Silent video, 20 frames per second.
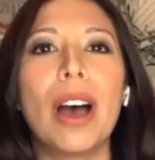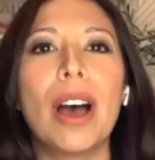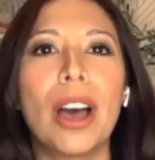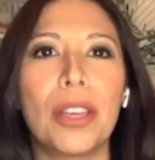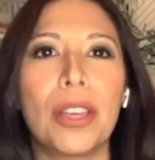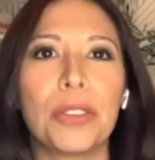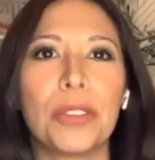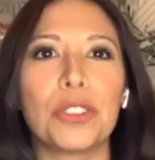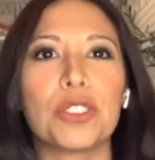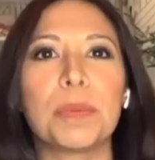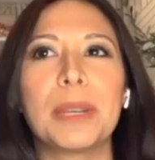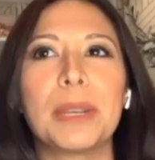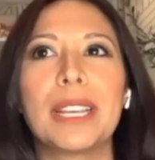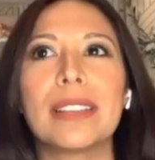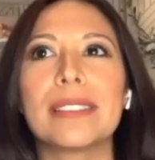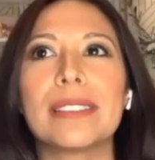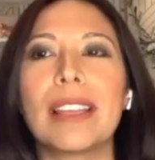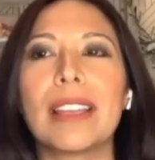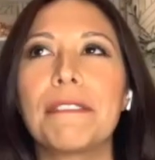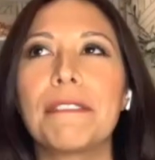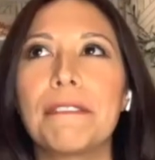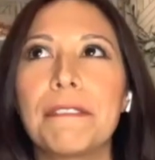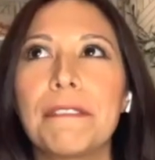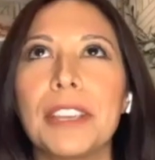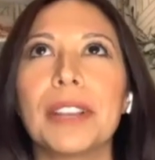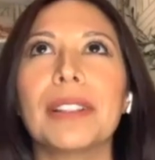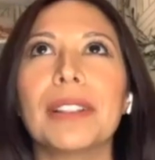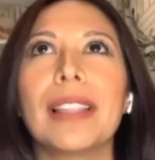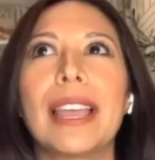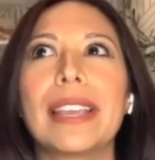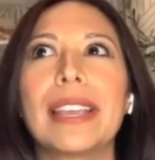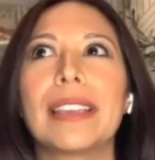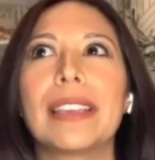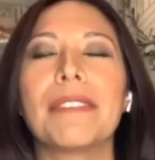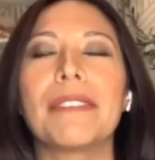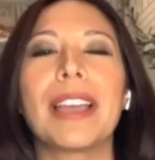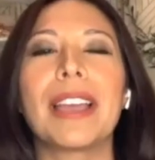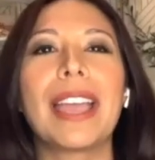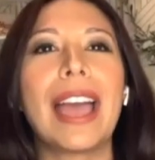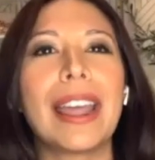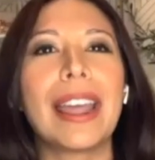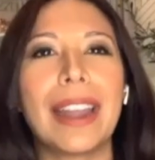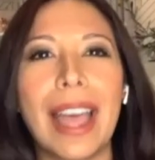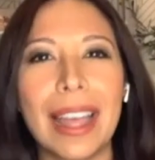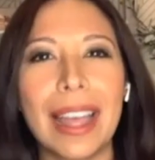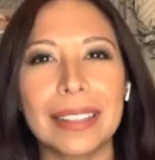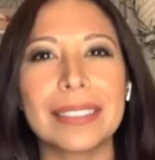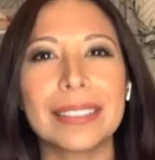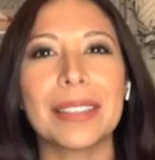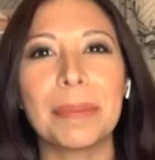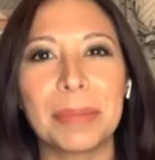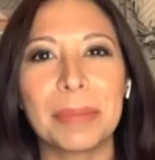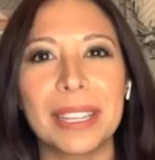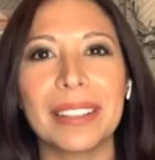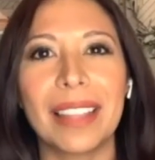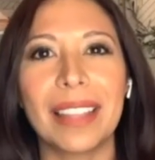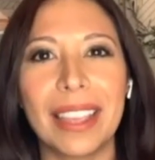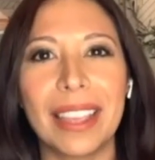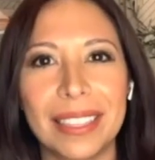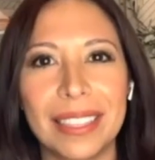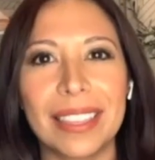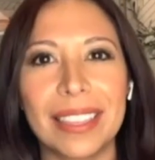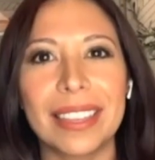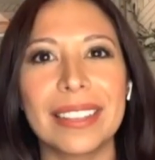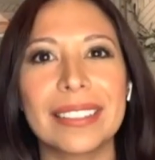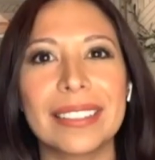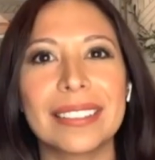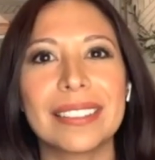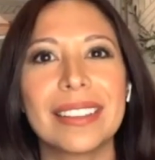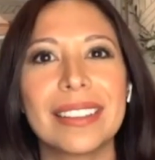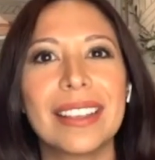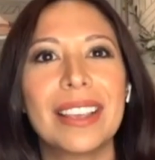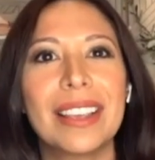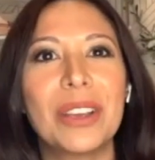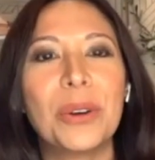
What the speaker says: others, because I feel like if I had something like this,